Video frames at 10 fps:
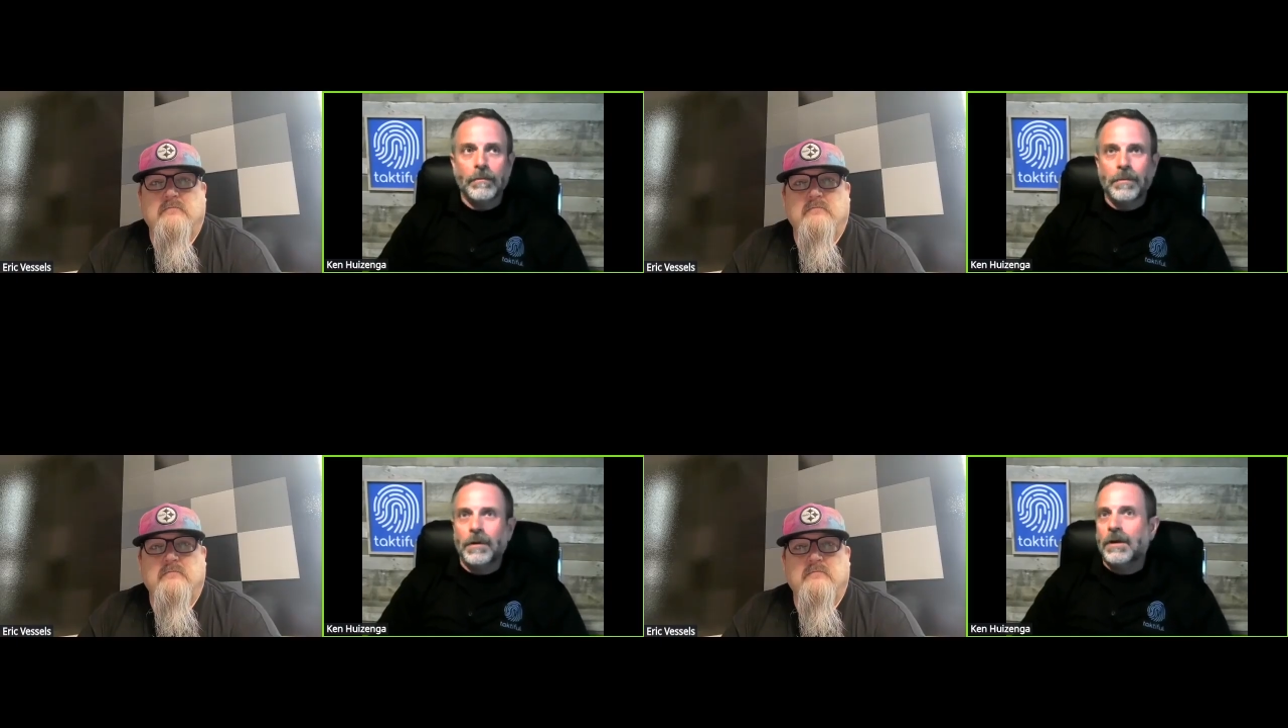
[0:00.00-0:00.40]

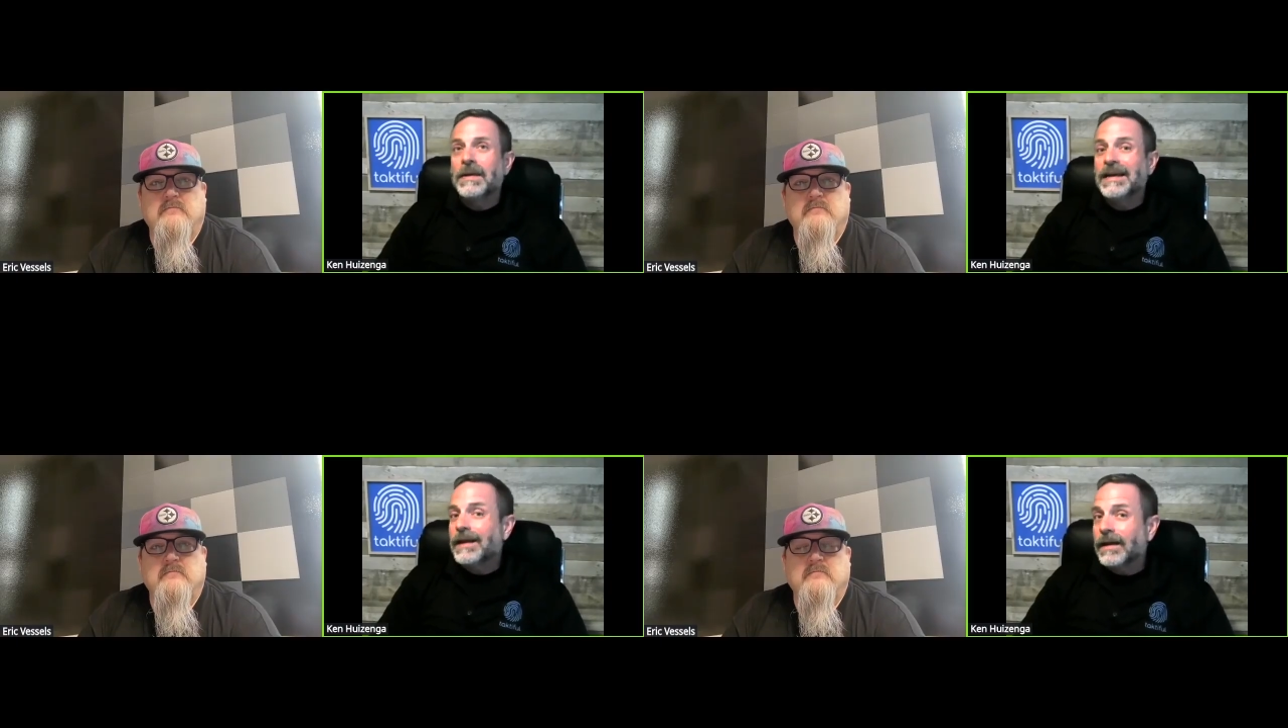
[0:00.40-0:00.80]
the
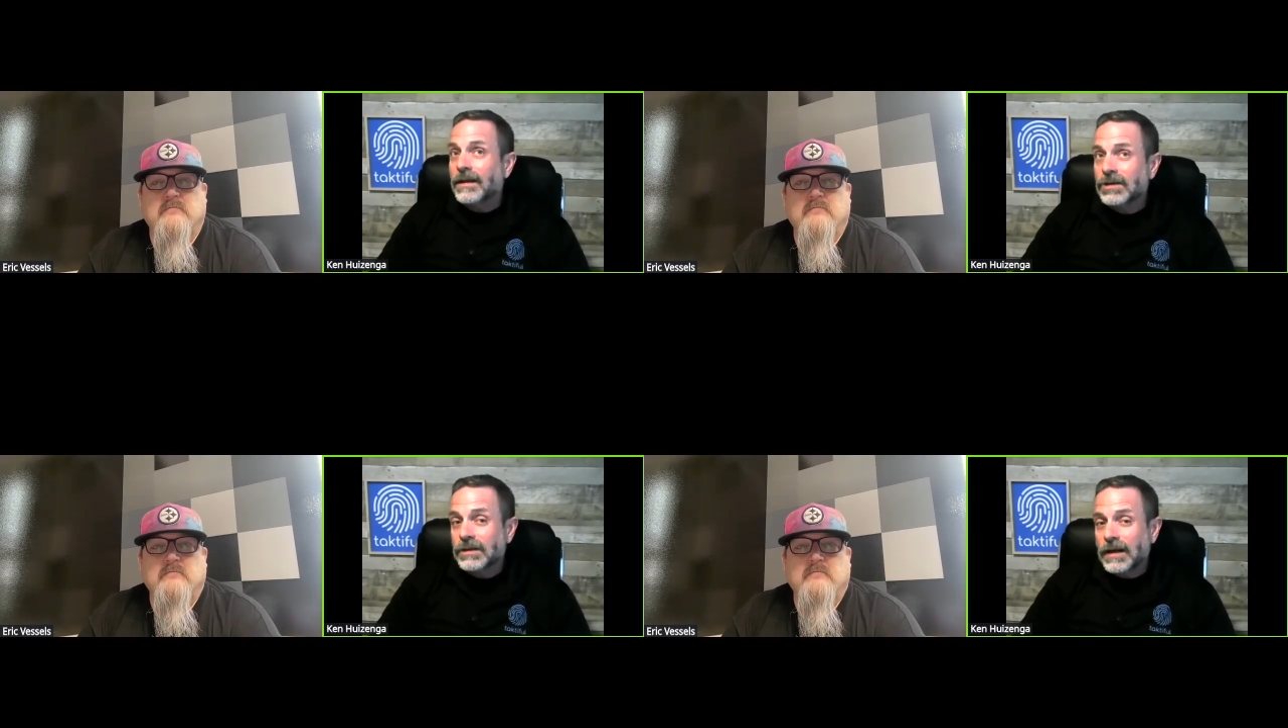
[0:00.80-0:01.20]

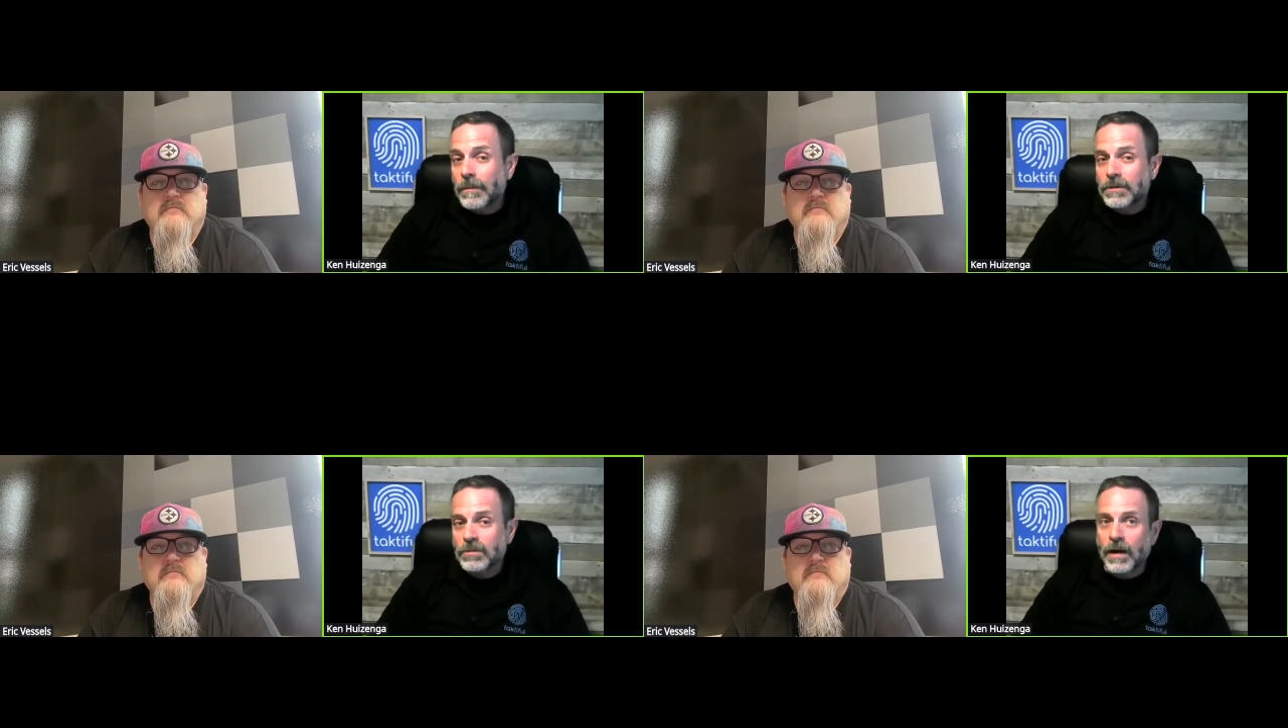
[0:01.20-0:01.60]
beginning
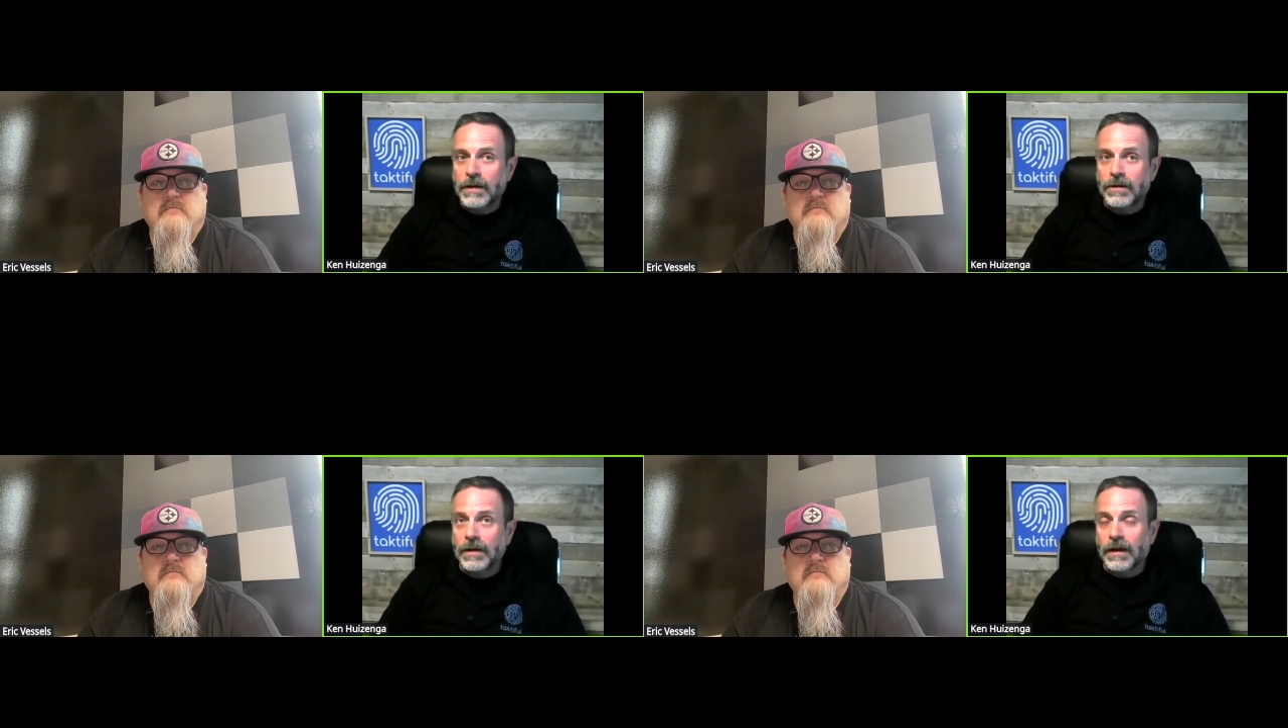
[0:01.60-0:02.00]
steps, right?
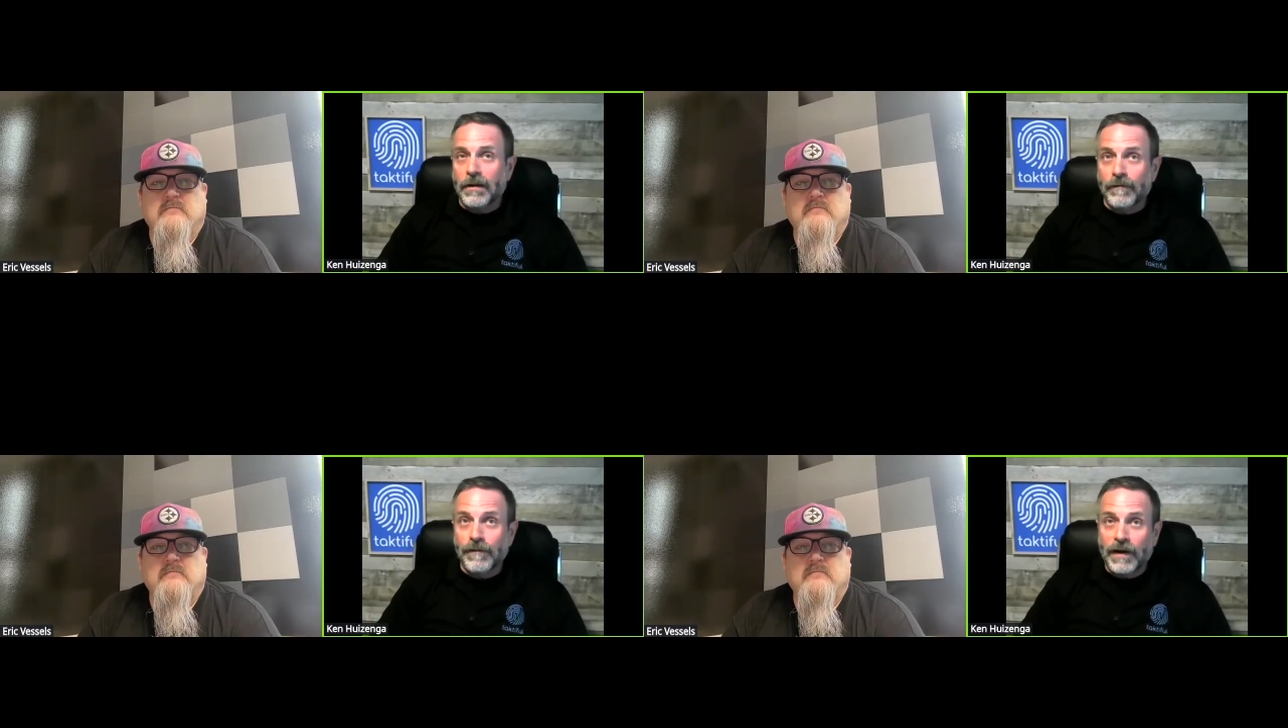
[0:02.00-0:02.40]
You're going to get
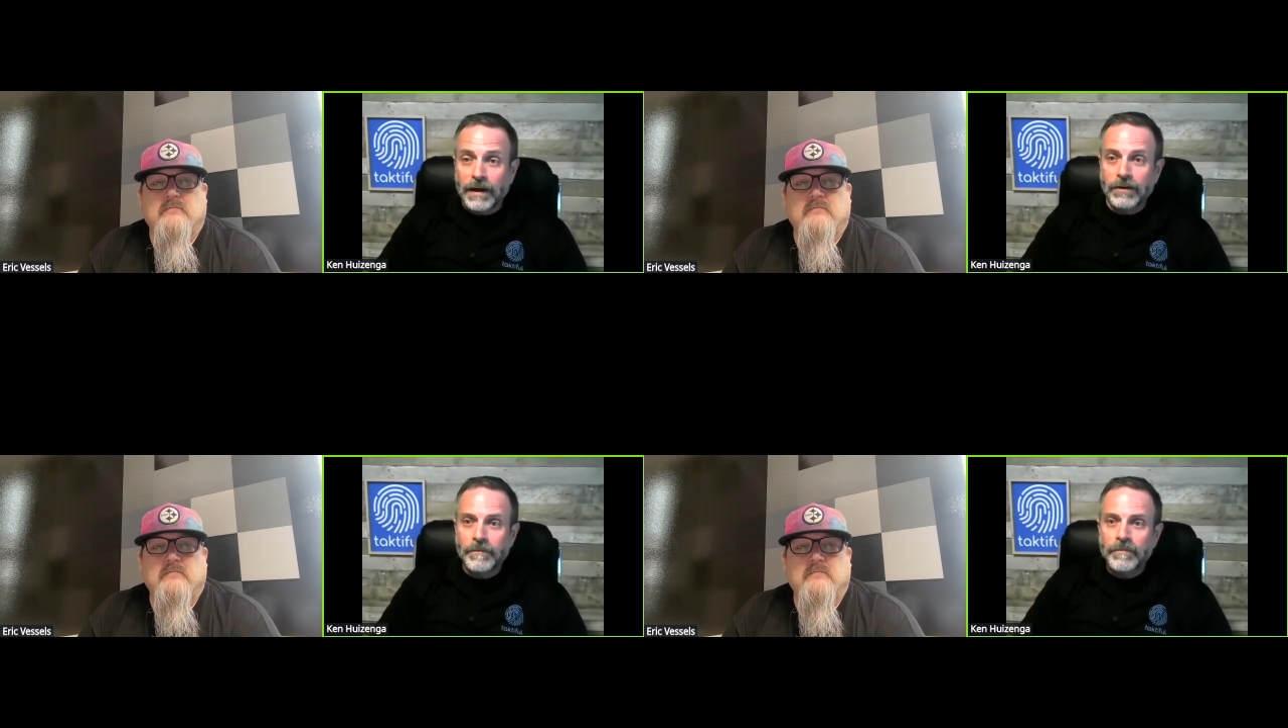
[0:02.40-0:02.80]
a
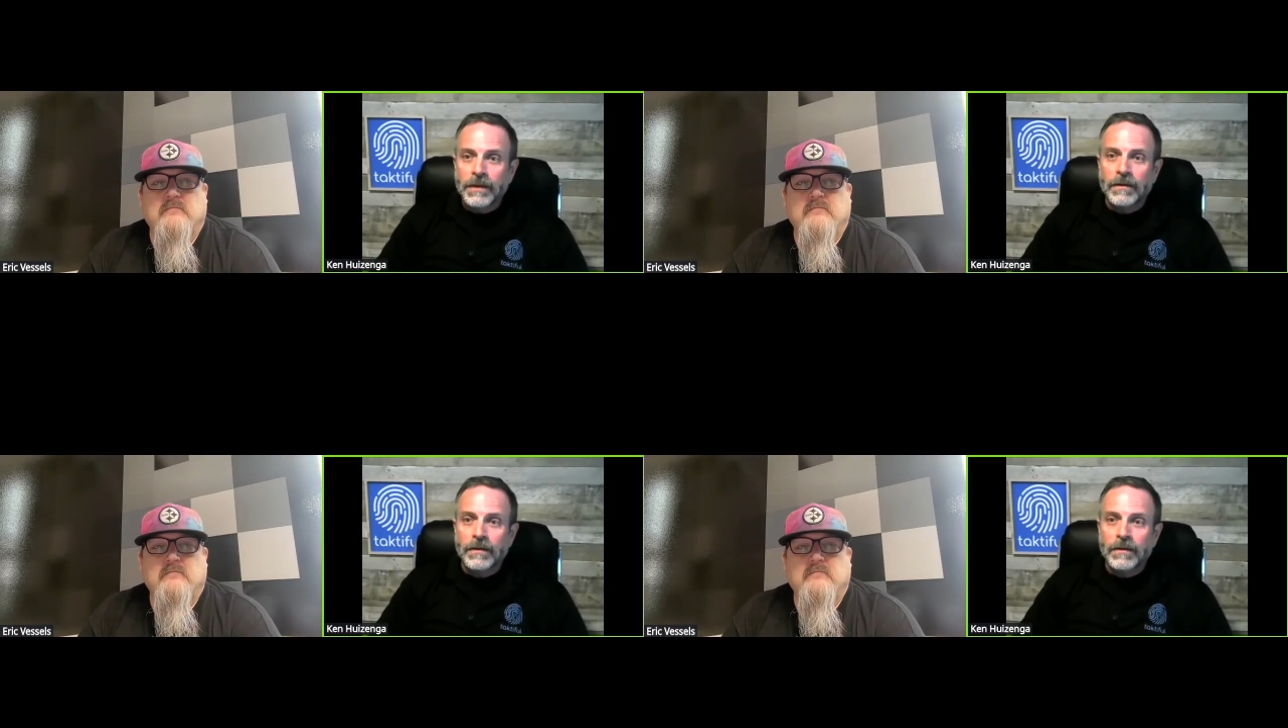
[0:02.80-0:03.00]
file.